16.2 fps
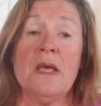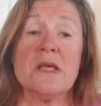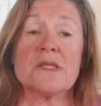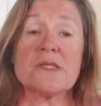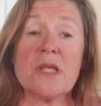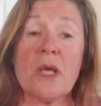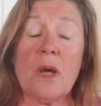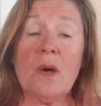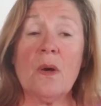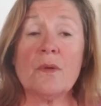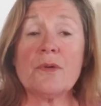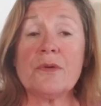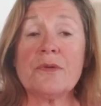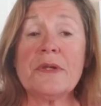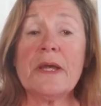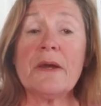So
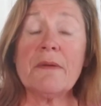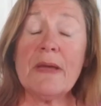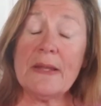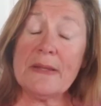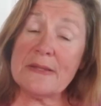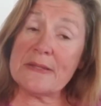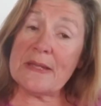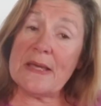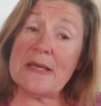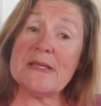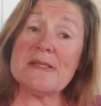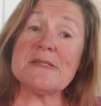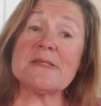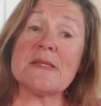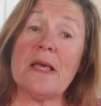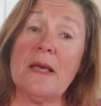doTERRA
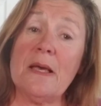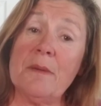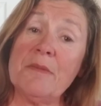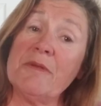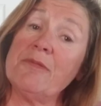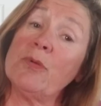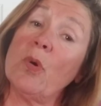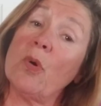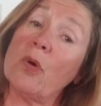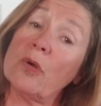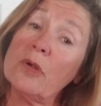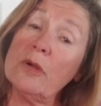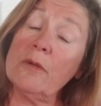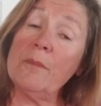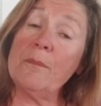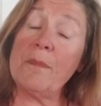does, um, if you
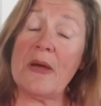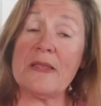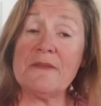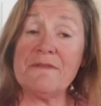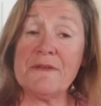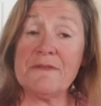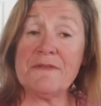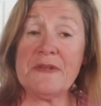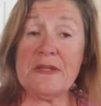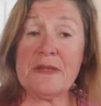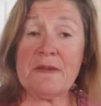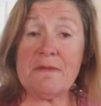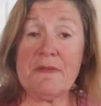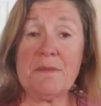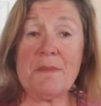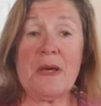order by the fifteenth
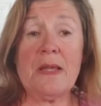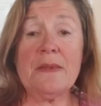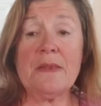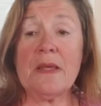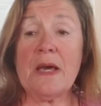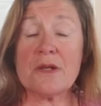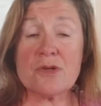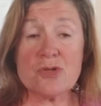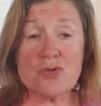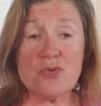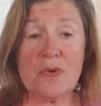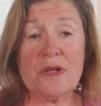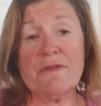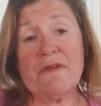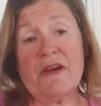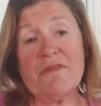of the month, one hundred
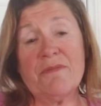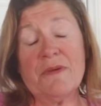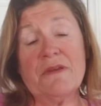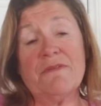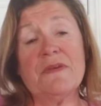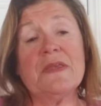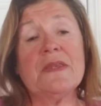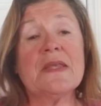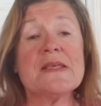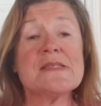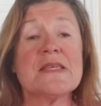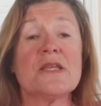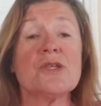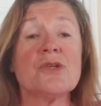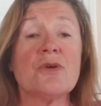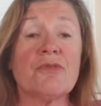twenty-five P V, they
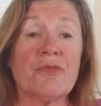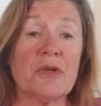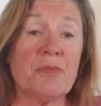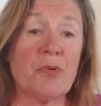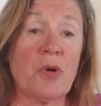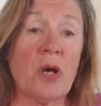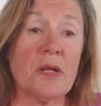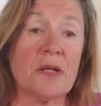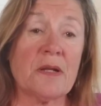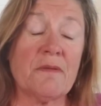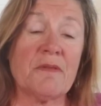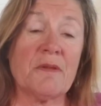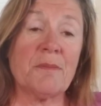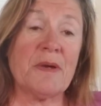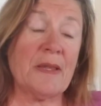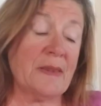send you a free product of
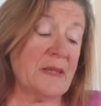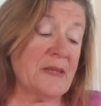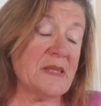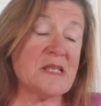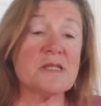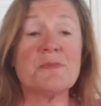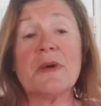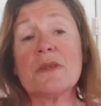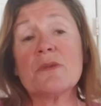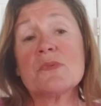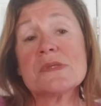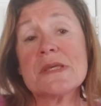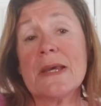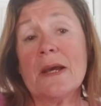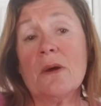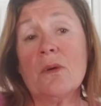the month. And this month was
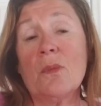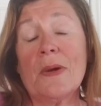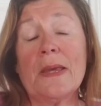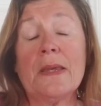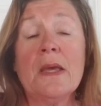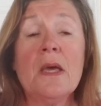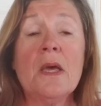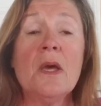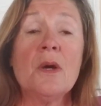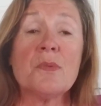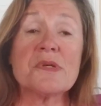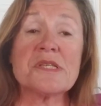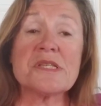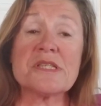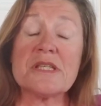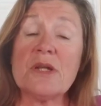caraway,
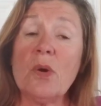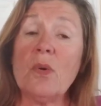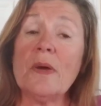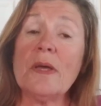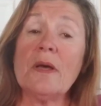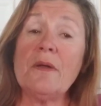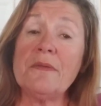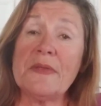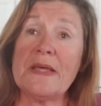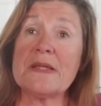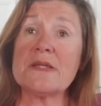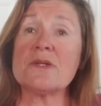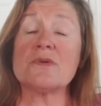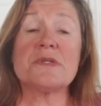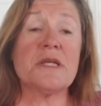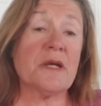which is an oil that
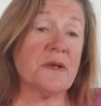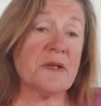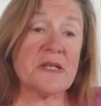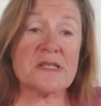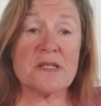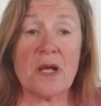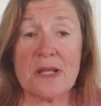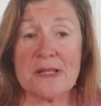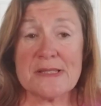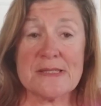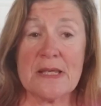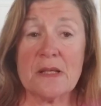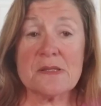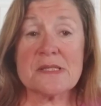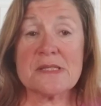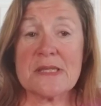doTERRA does not
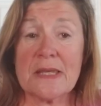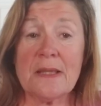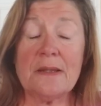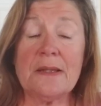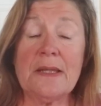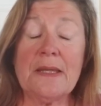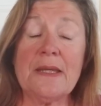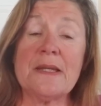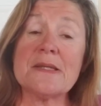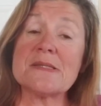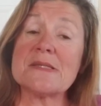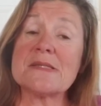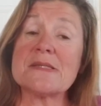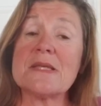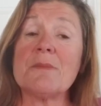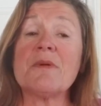sell singly. It is
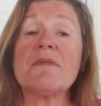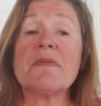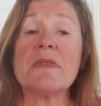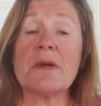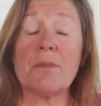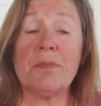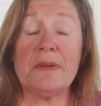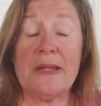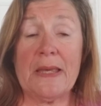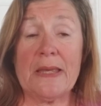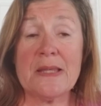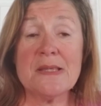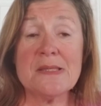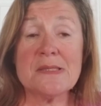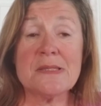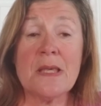in some of their
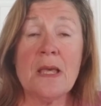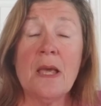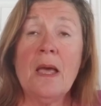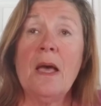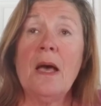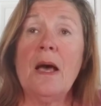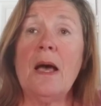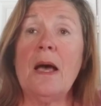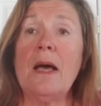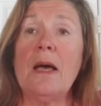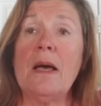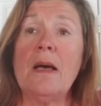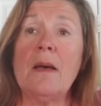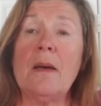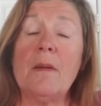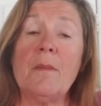blends.
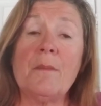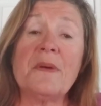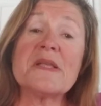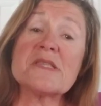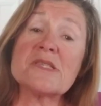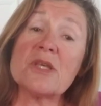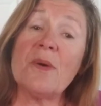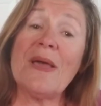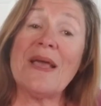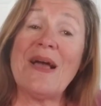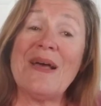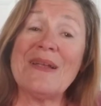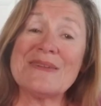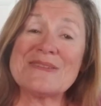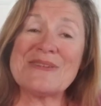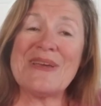Um, but so I
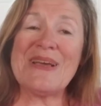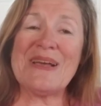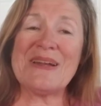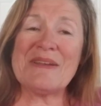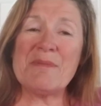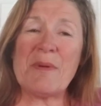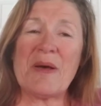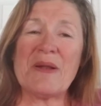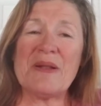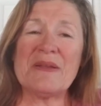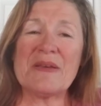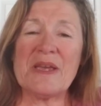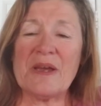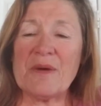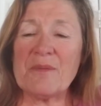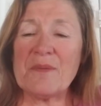got, so I got a bottle of
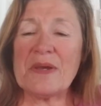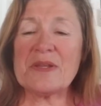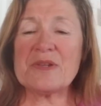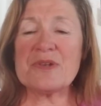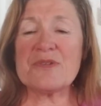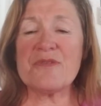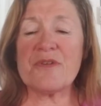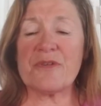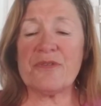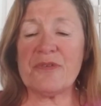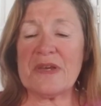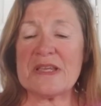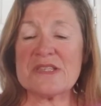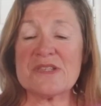caraway too for free.